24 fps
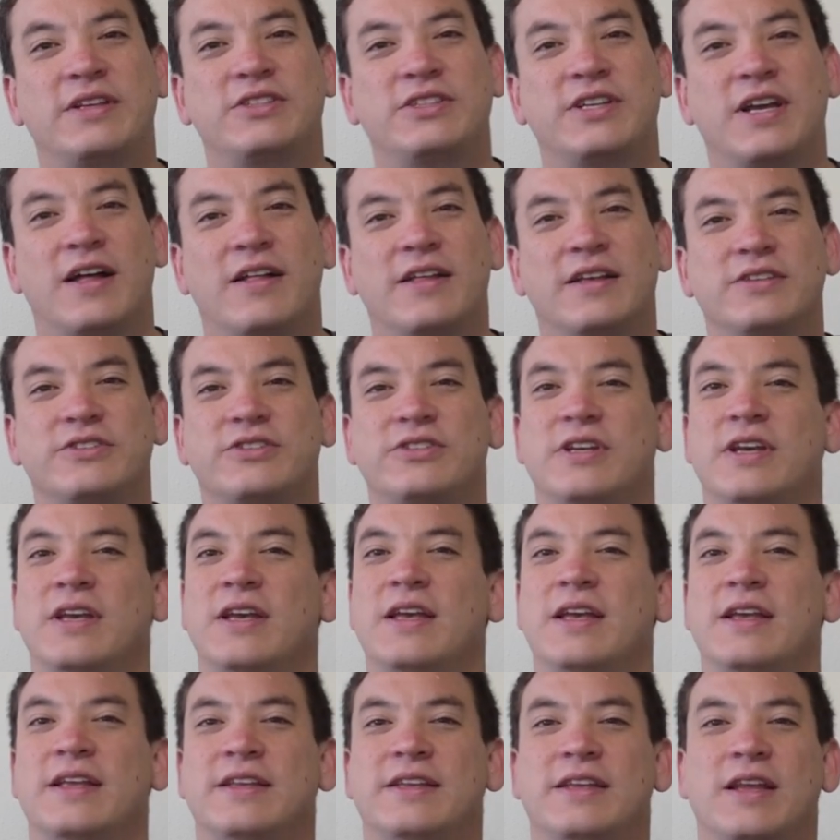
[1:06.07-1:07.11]
challenge
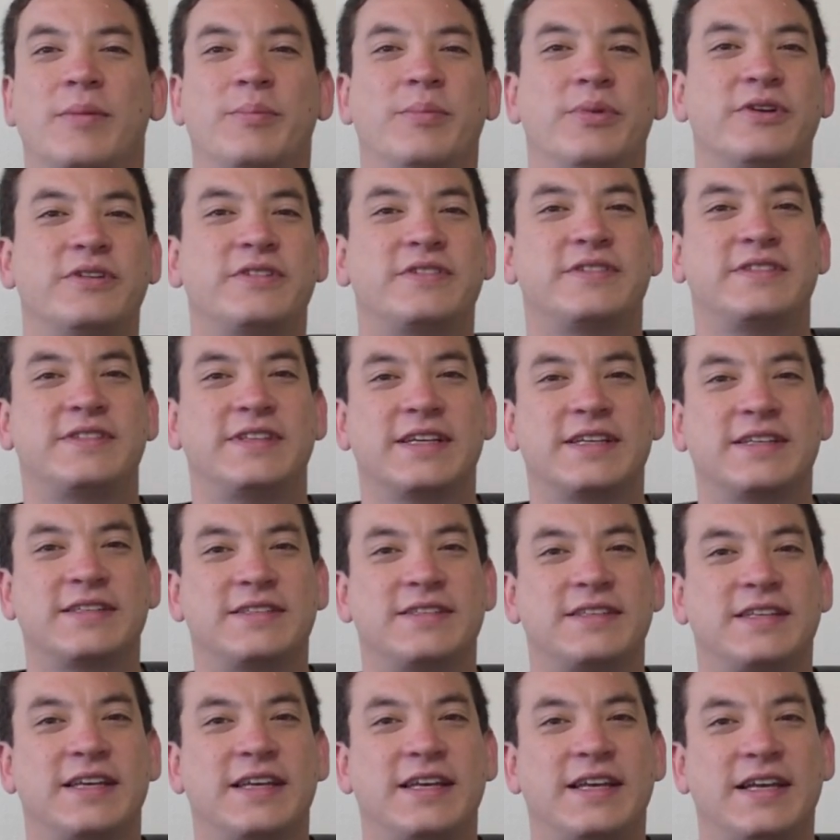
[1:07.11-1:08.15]
number
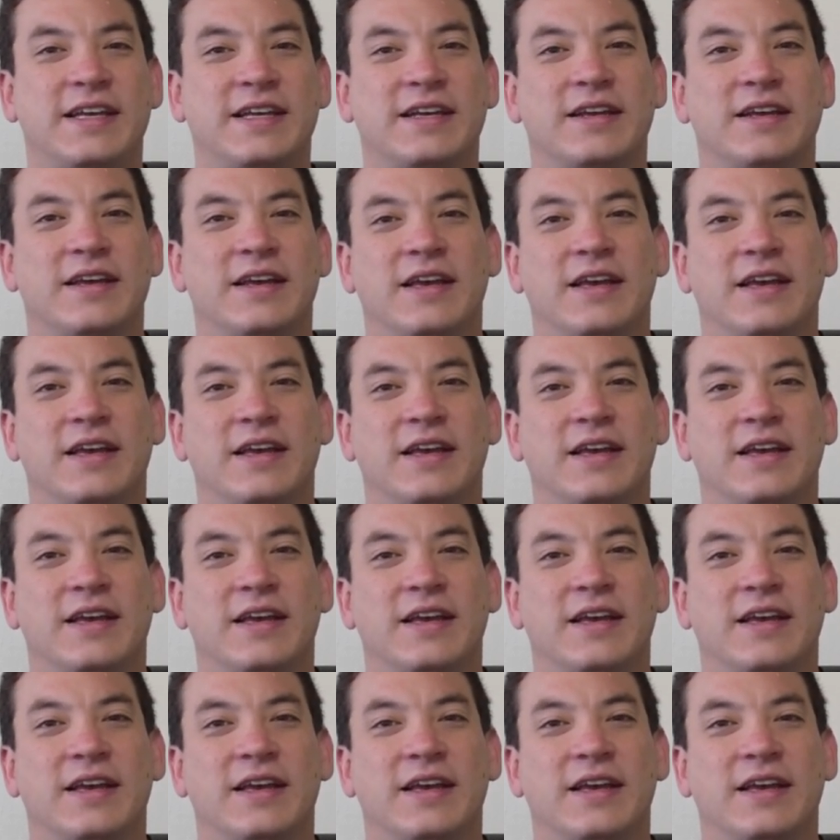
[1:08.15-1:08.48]
16.